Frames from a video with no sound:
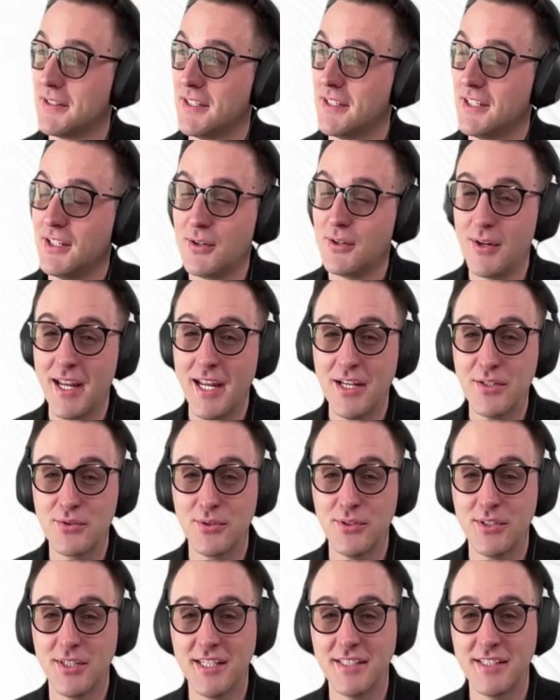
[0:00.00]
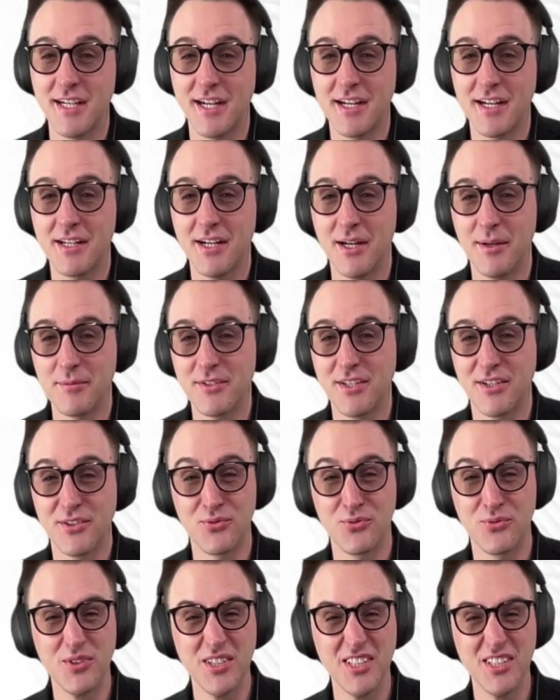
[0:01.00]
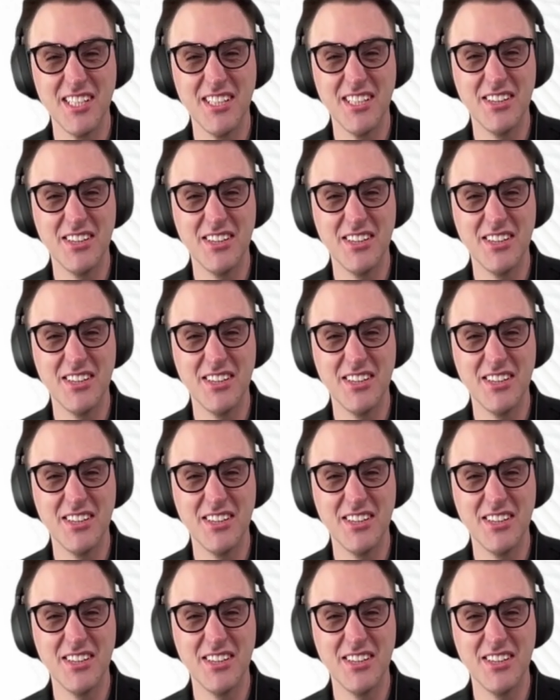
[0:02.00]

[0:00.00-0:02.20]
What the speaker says: AndrewKnight.com sounds really